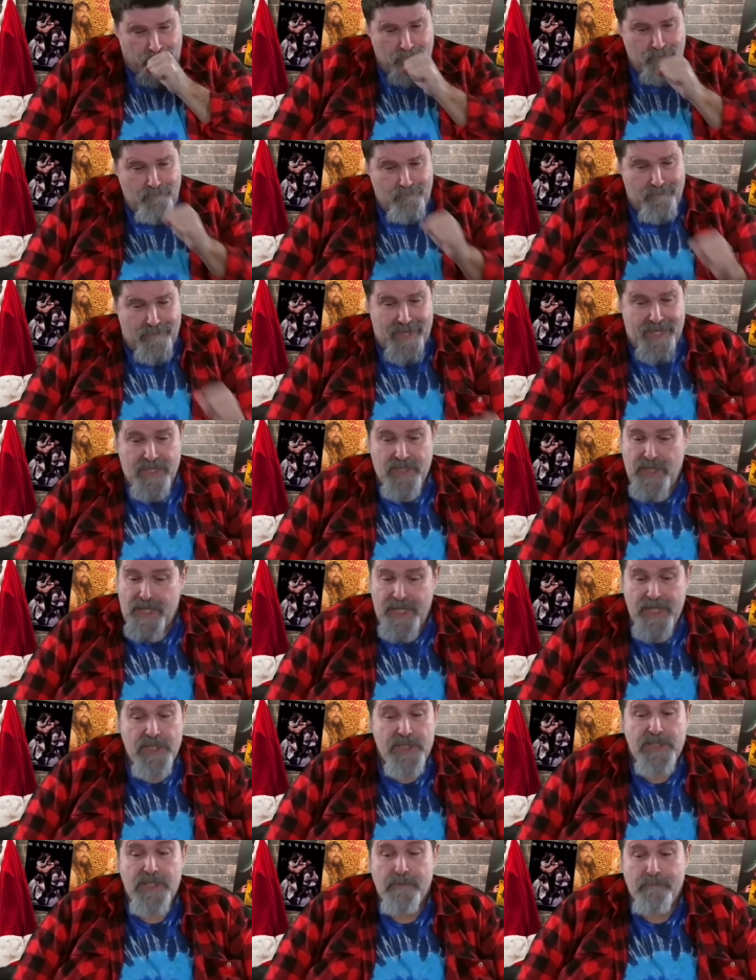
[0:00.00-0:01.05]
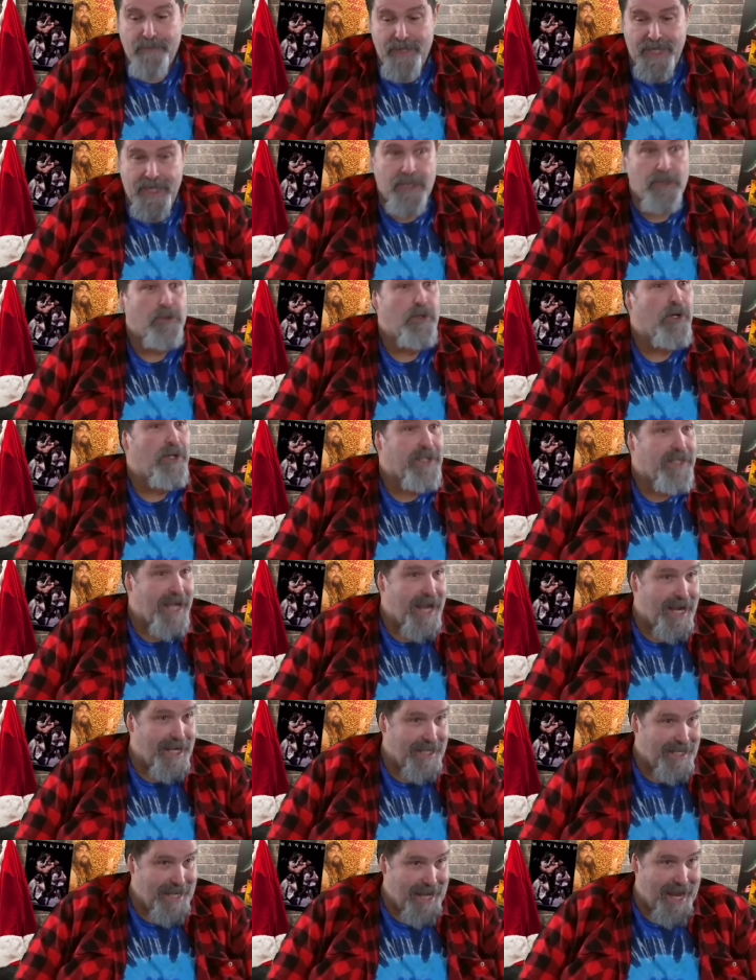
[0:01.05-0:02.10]
he, he should be looked
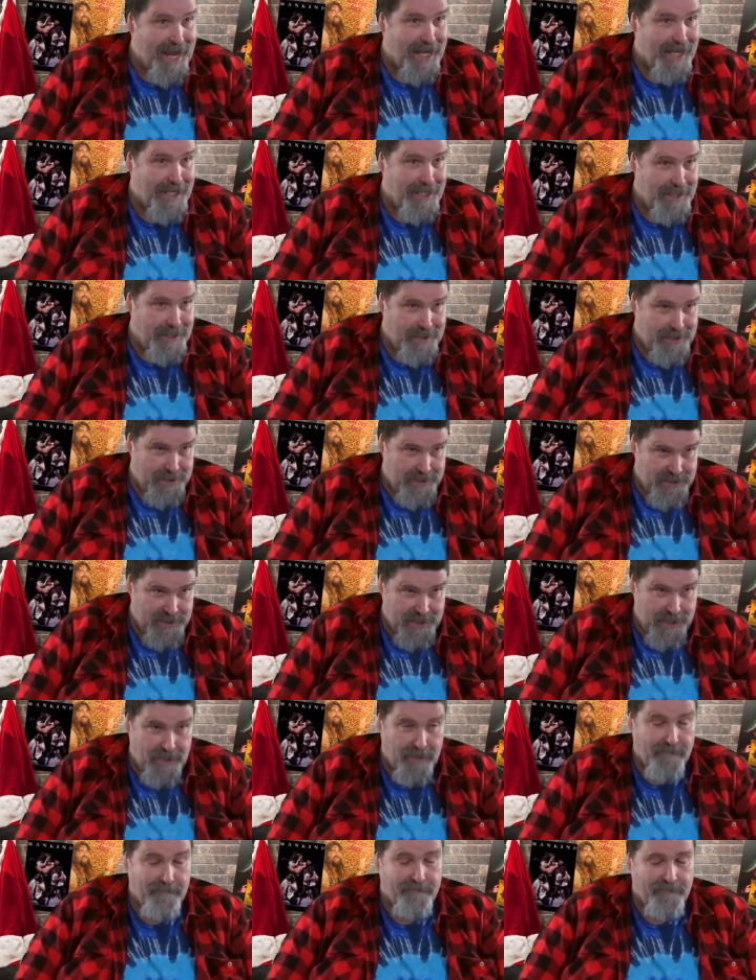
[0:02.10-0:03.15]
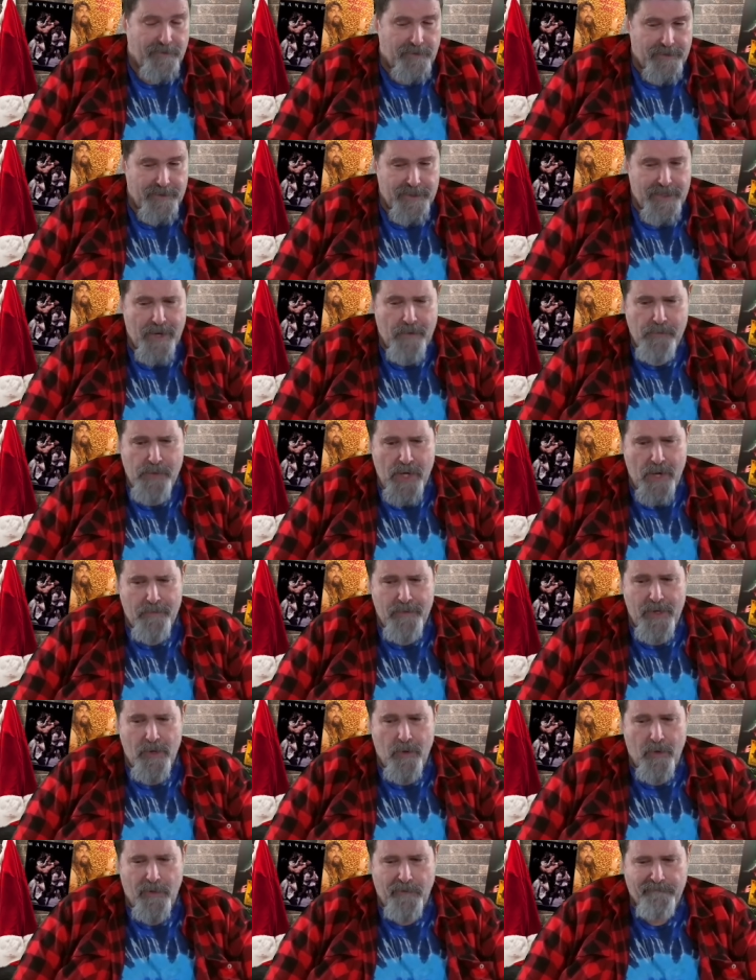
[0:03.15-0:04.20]
at again and yes. considered for the WWE
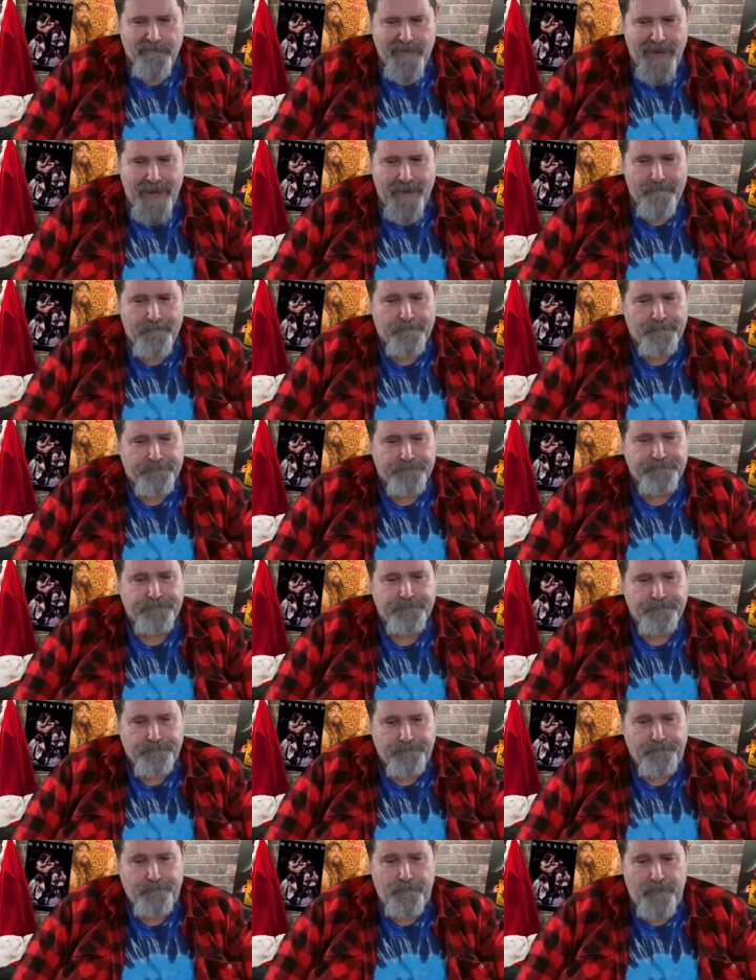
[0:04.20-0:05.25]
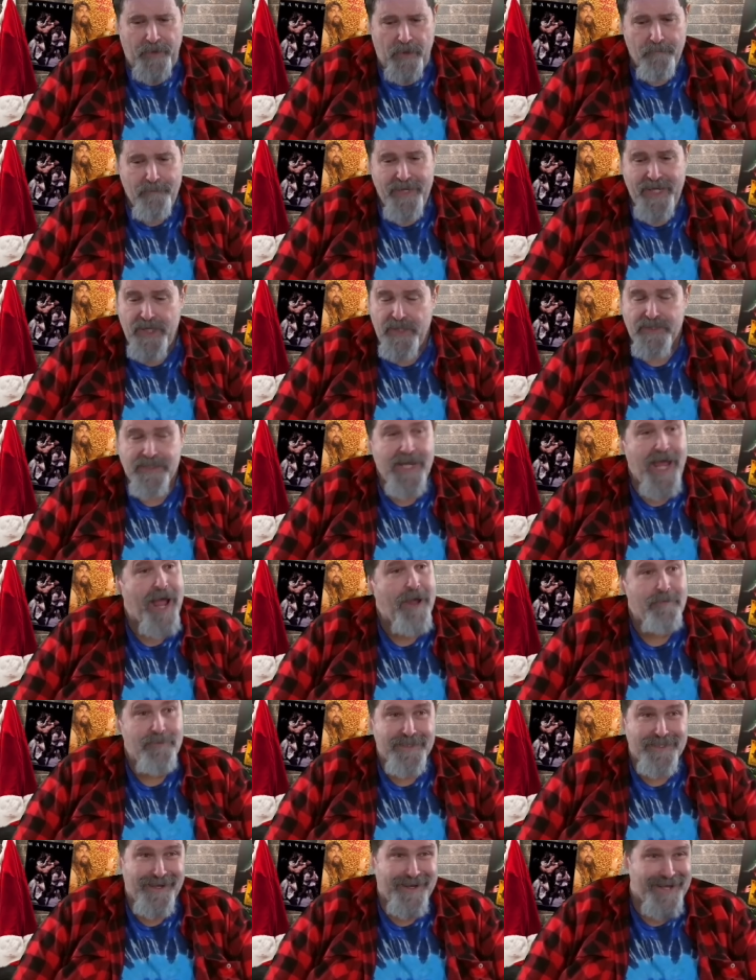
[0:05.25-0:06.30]
Hall of Fame because I
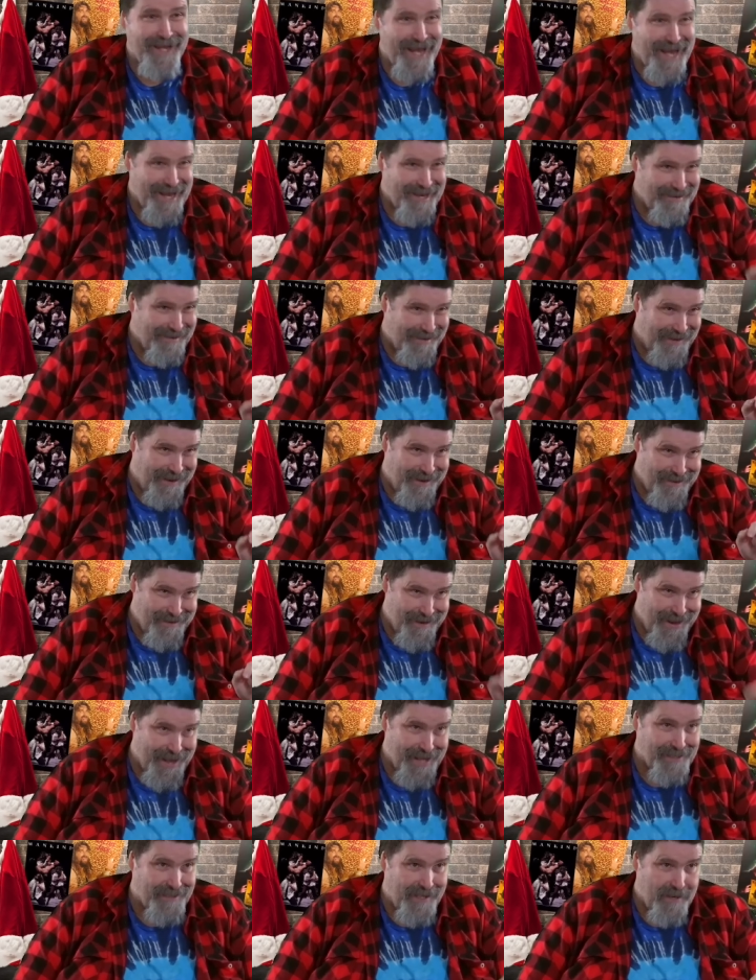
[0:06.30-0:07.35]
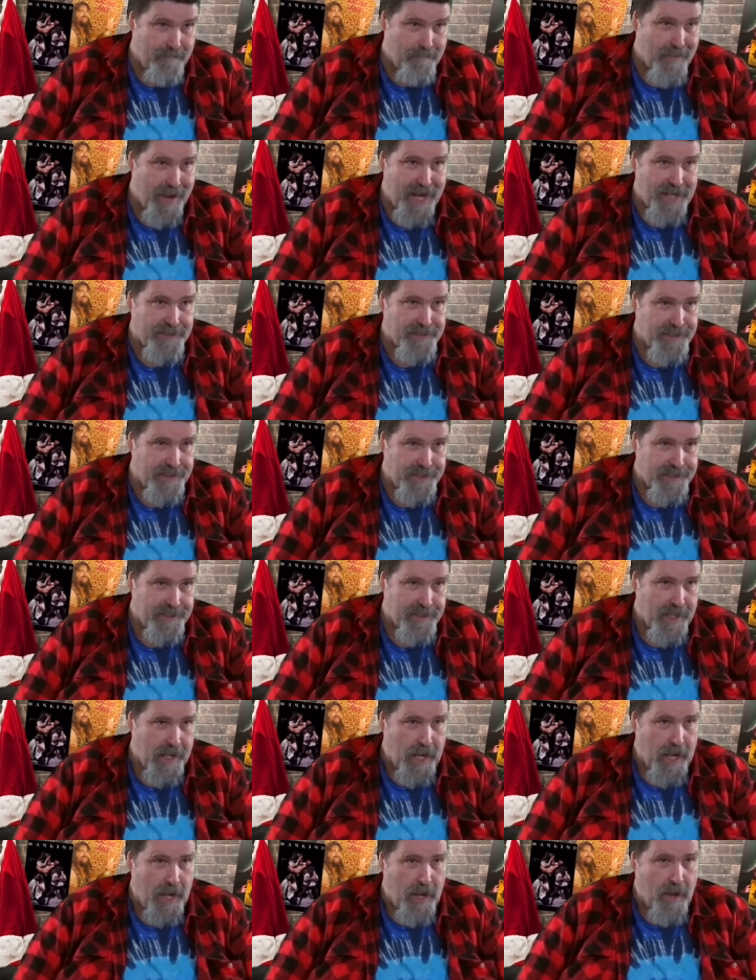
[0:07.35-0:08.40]
was on hand on a nightly basis
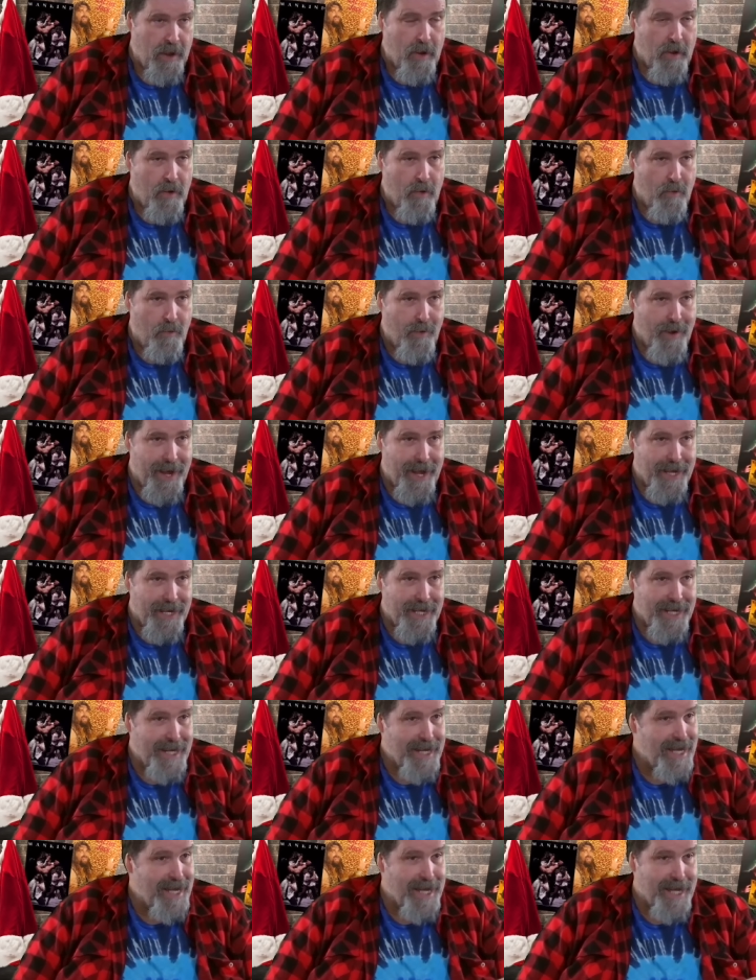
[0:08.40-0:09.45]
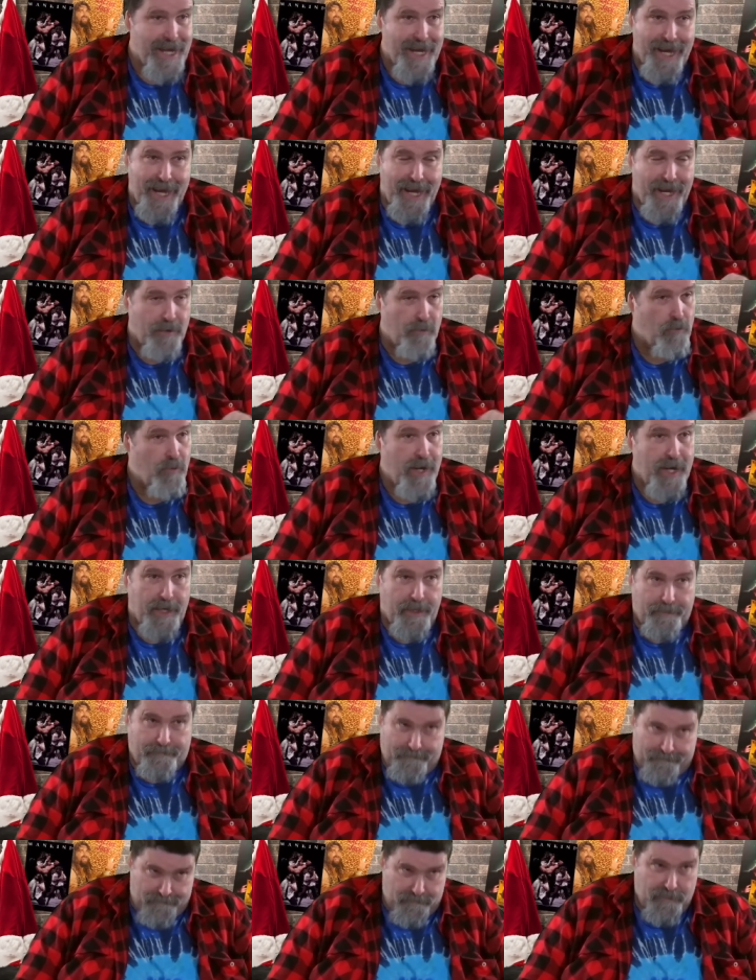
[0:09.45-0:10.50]
when he and Rick,
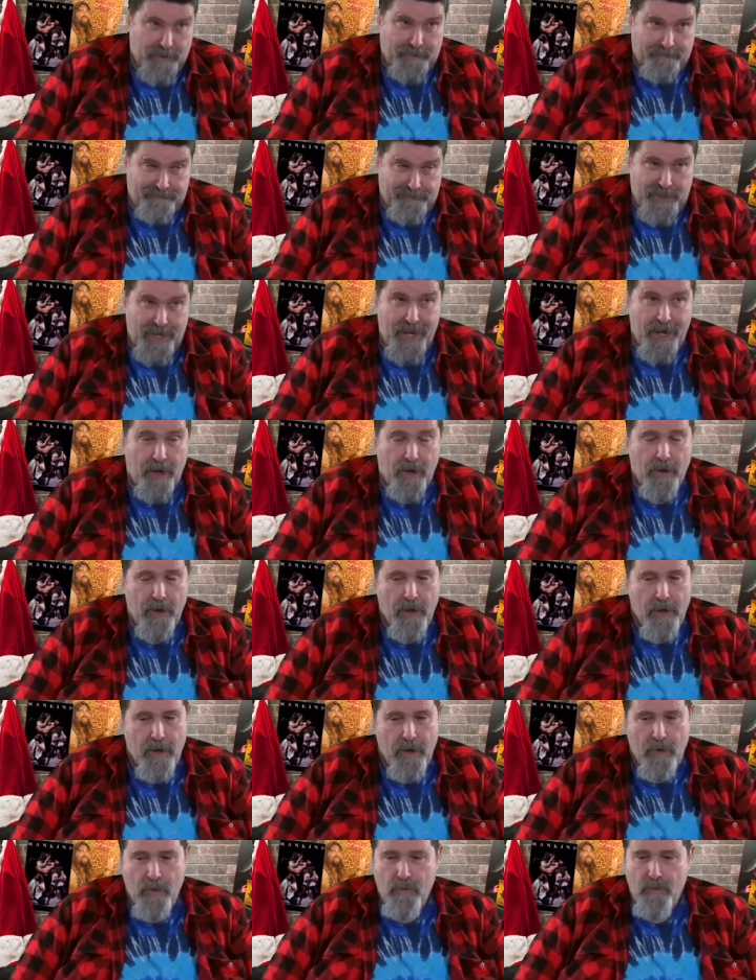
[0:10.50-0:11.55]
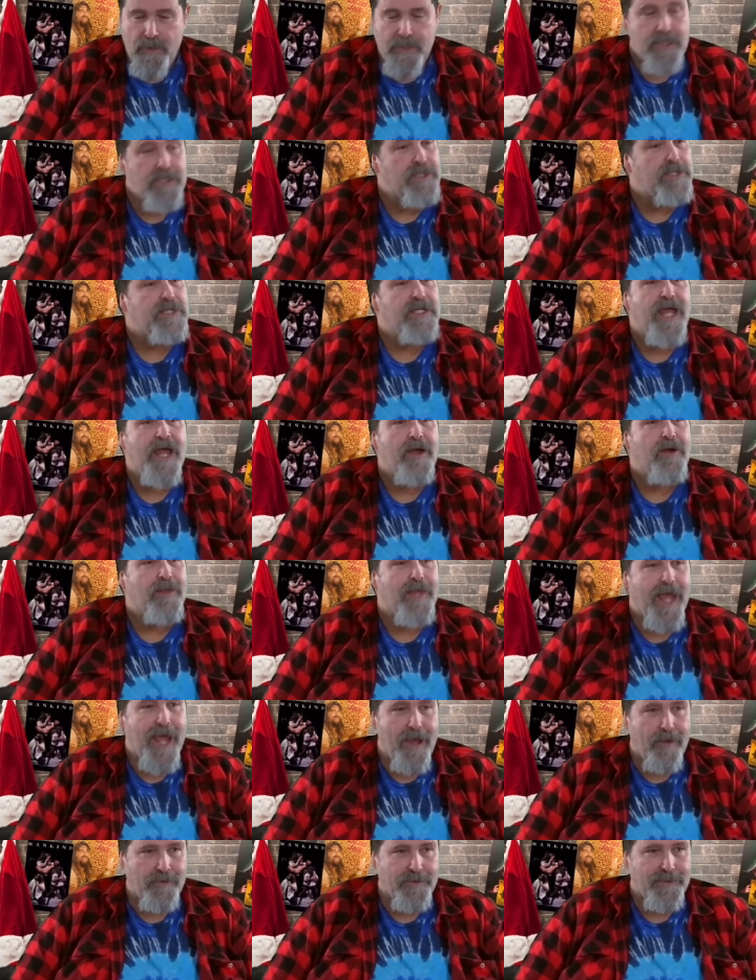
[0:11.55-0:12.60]
Ric Flair, would just tear the
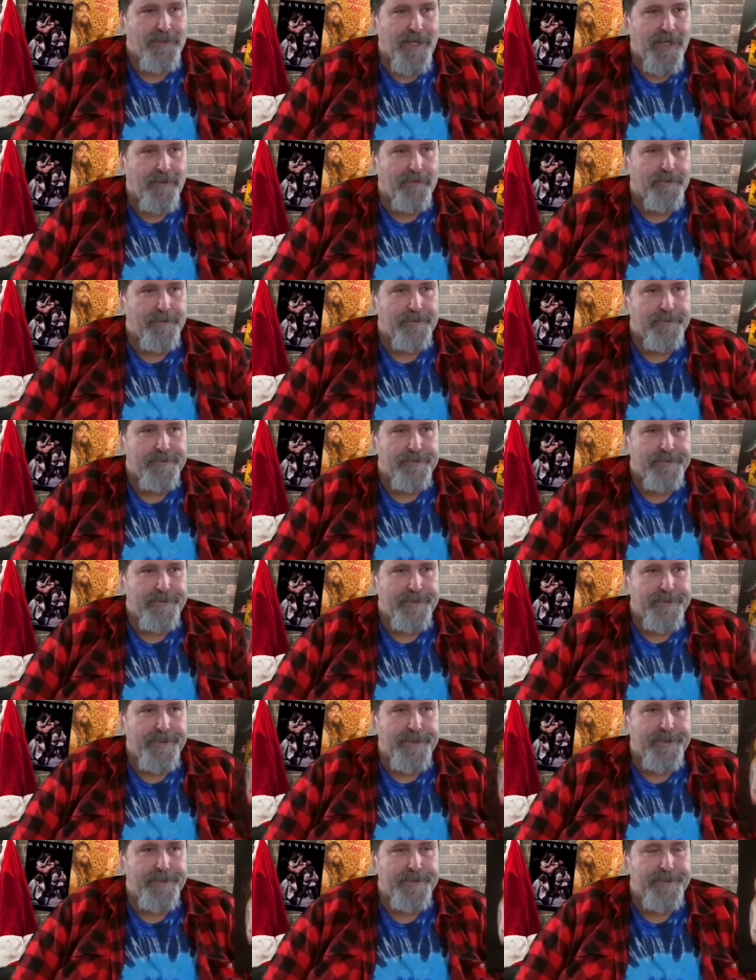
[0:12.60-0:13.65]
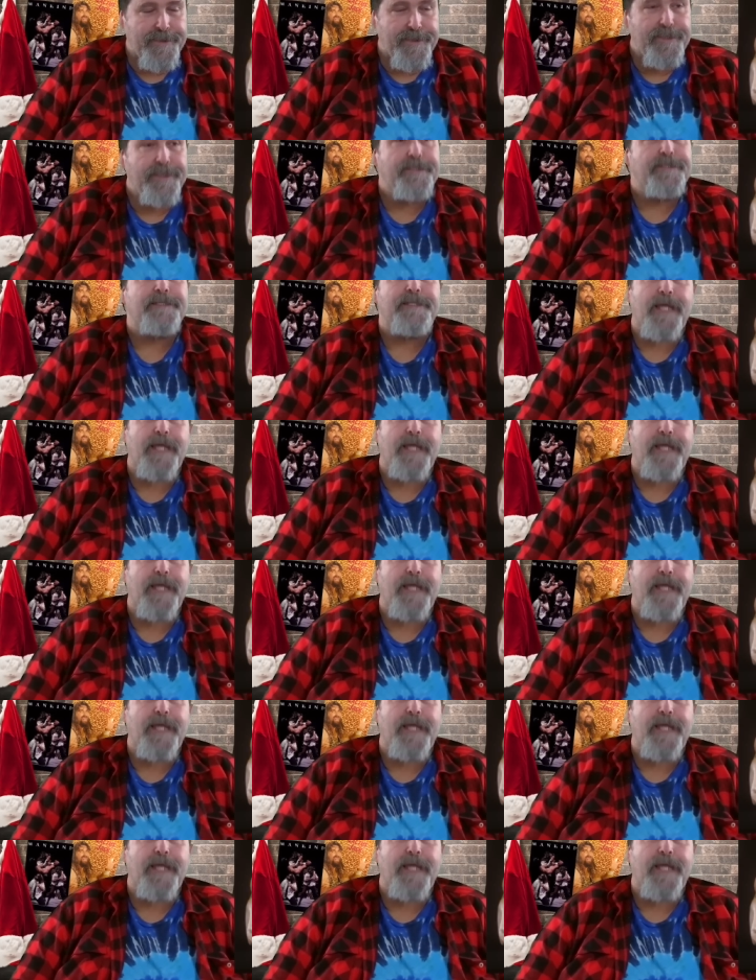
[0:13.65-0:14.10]
house down. And the, you could say,